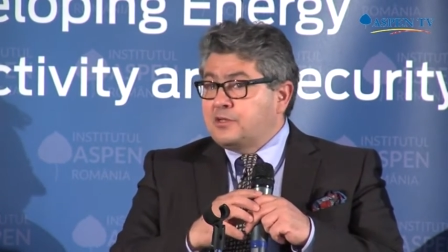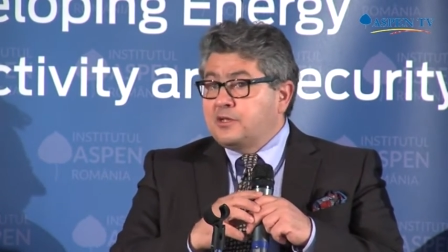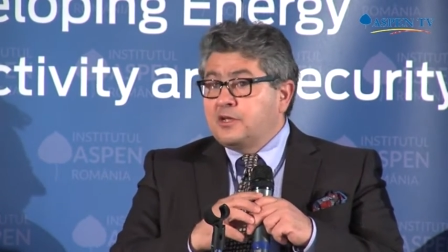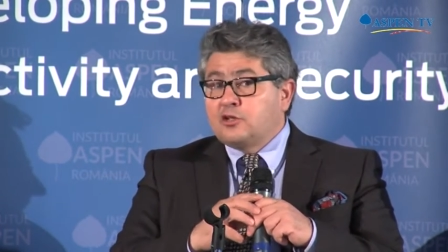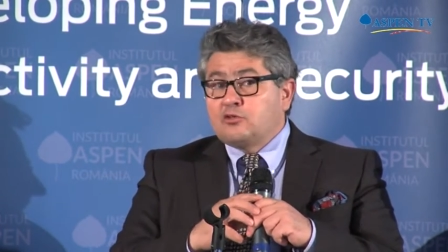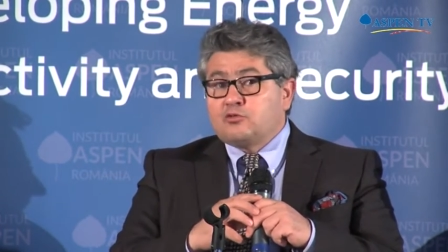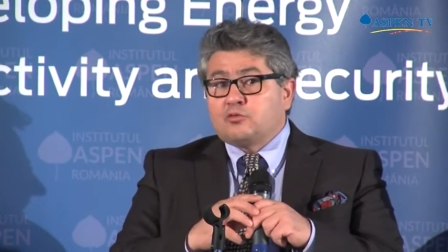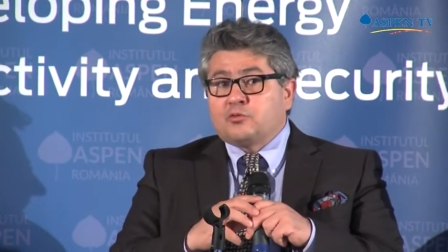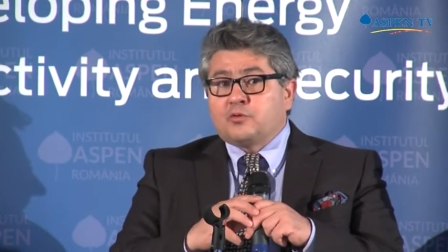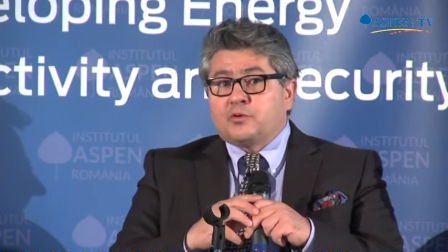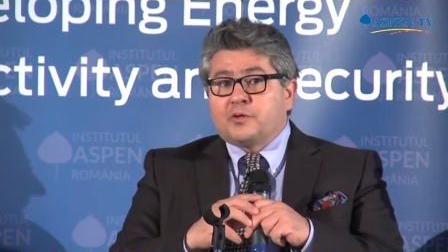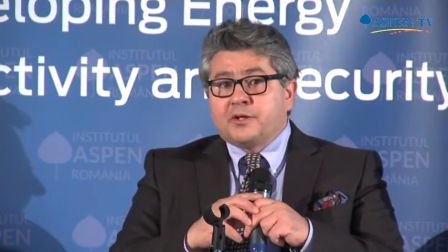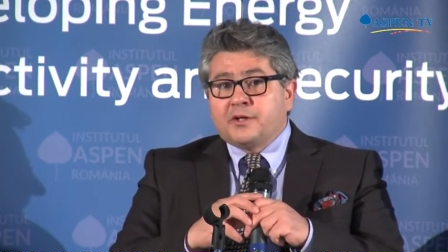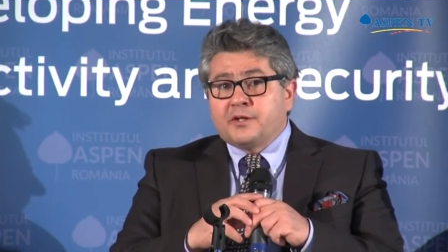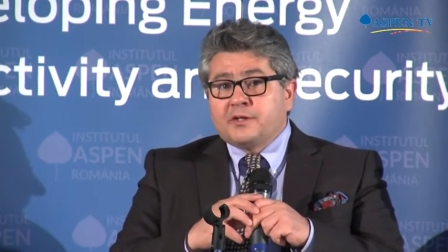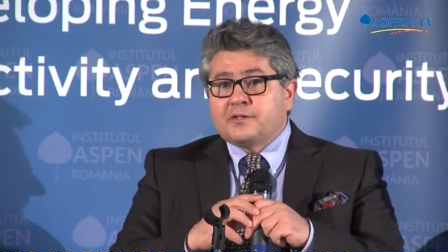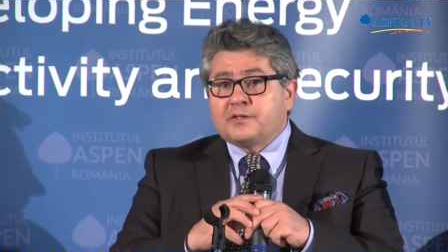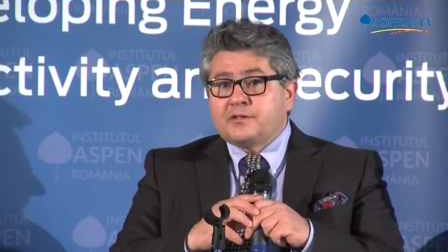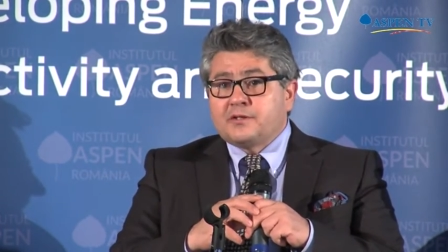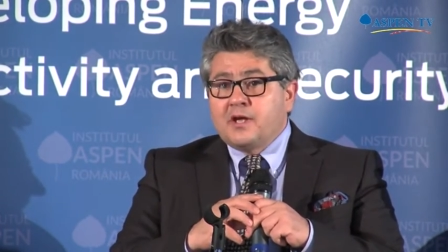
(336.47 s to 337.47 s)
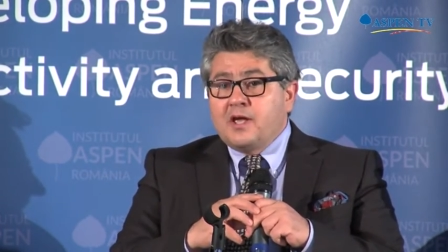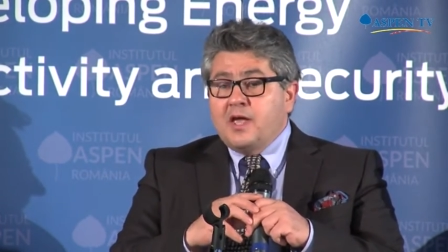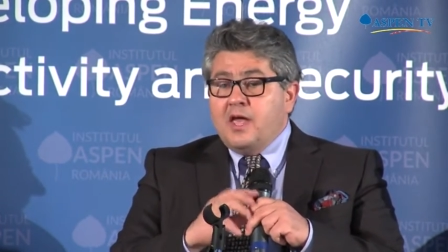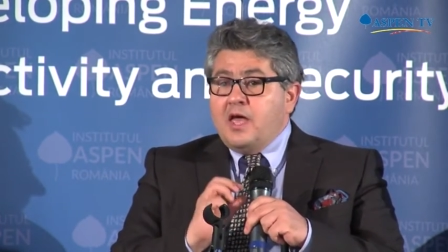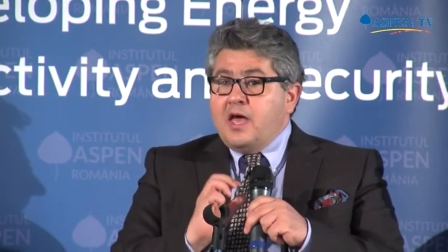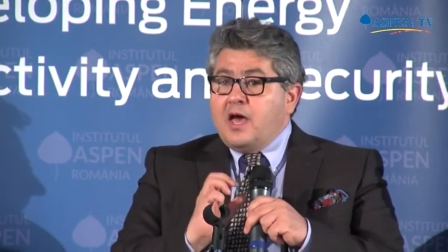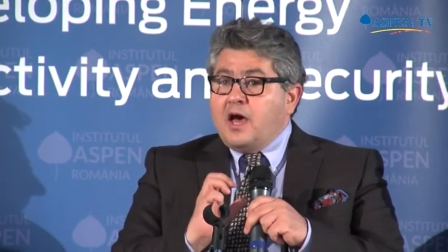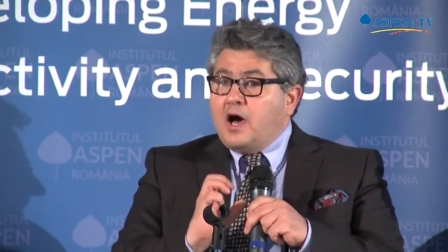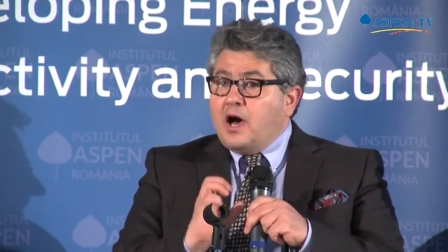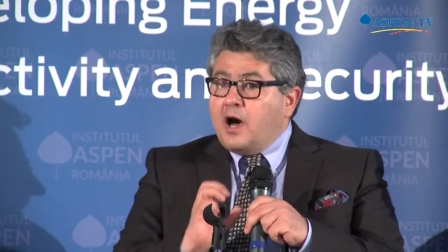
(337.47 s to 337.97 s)
need to do is
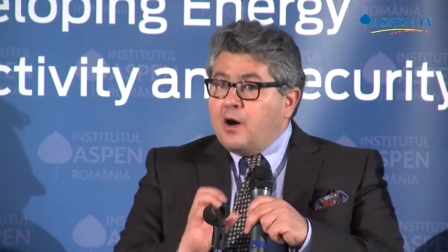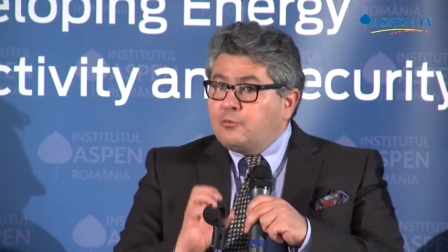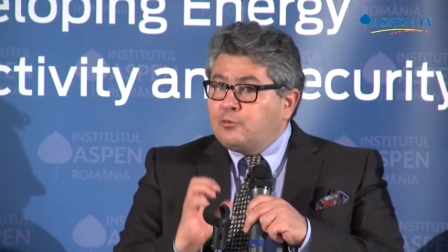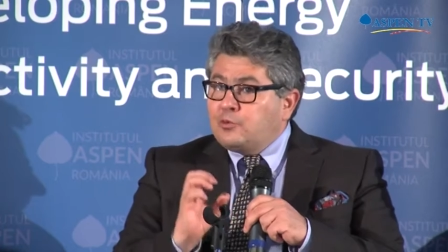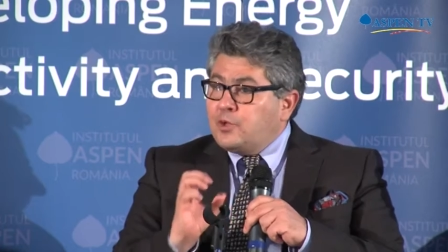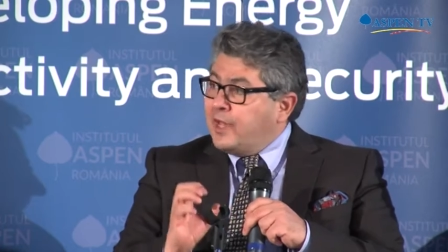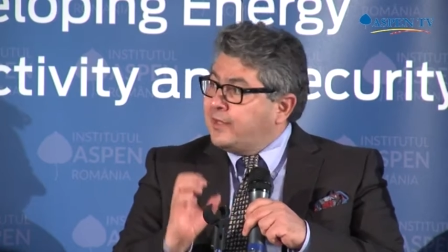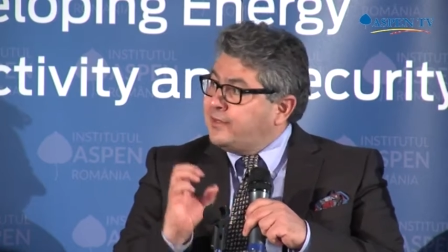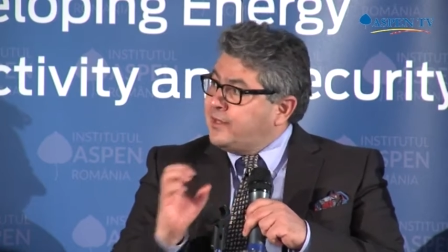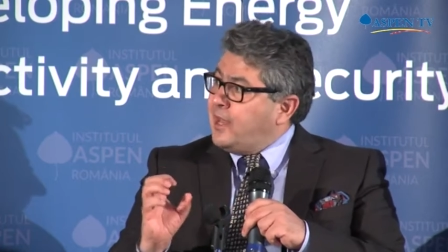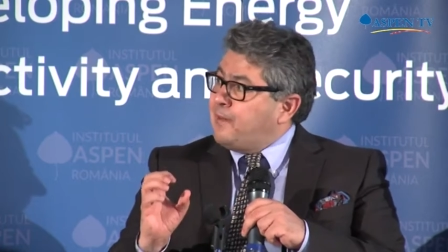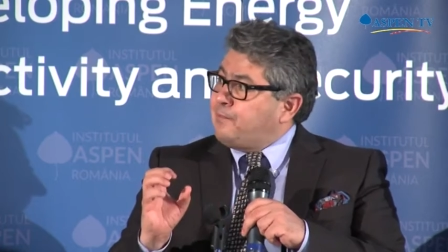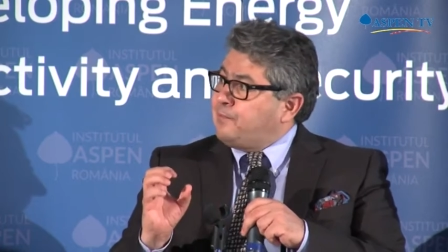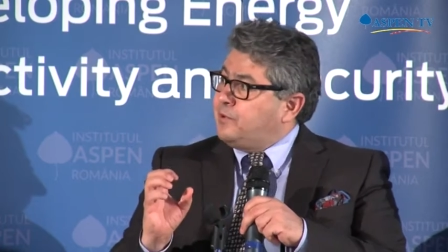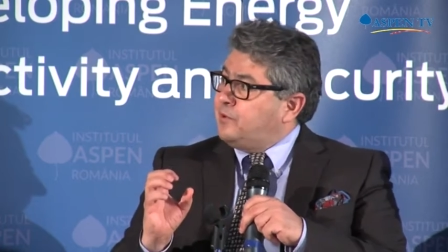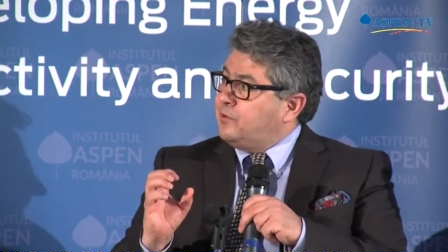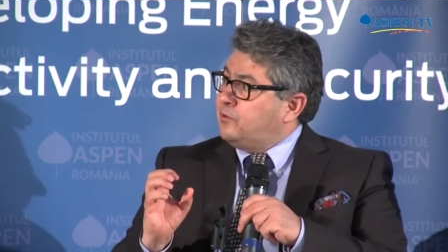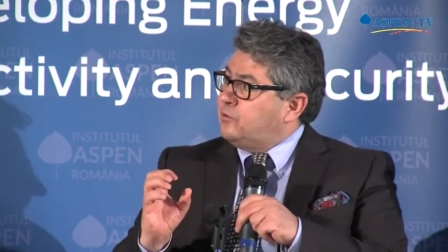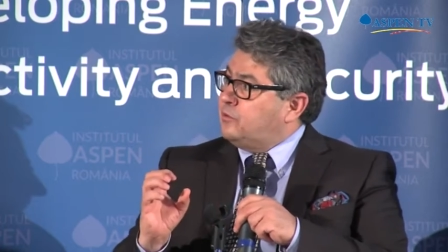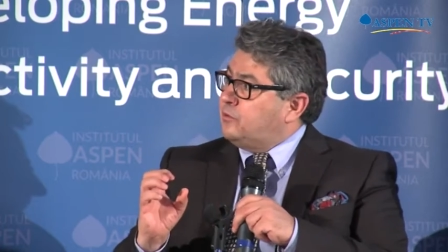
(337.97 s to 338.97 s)
how to adapt